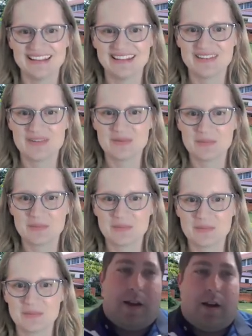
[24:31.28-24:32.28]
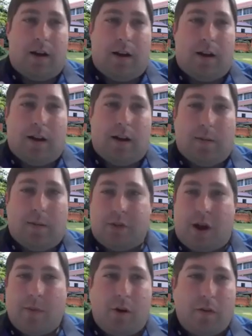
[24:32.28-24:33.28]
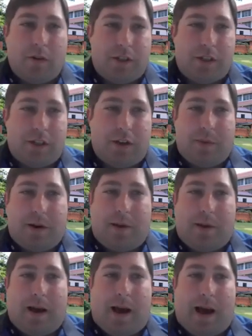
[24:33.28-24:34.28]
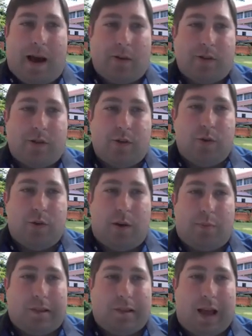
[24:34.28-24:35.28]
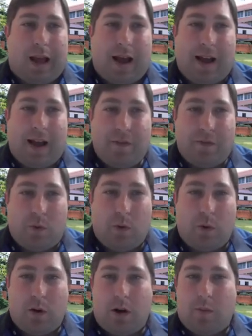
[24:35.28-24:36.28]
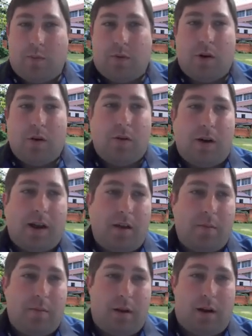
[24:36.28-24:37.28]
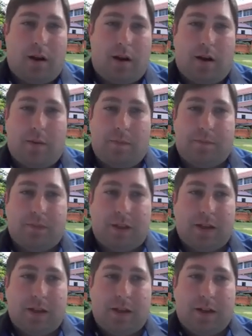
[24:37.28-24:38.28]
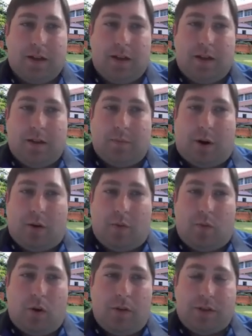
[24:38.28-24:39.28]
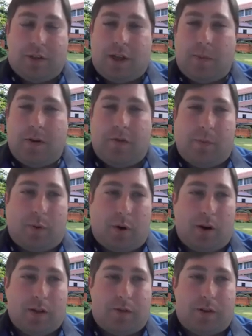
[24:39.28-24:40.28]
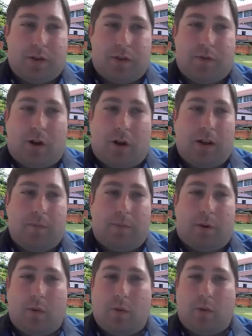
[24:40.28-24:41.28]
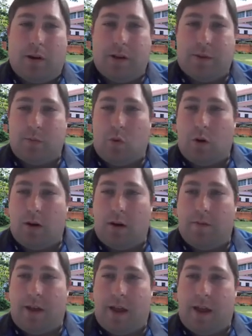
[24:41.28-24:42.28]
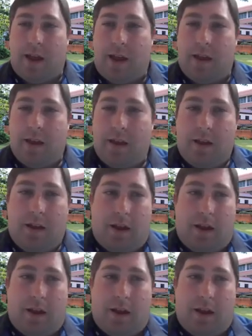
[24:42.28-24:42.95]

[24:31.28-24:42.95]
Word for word: That's right. So I'm going to go over just a little bit about how to apply for our program. Part one, there's a couple different parts, first of all, and part one is more of a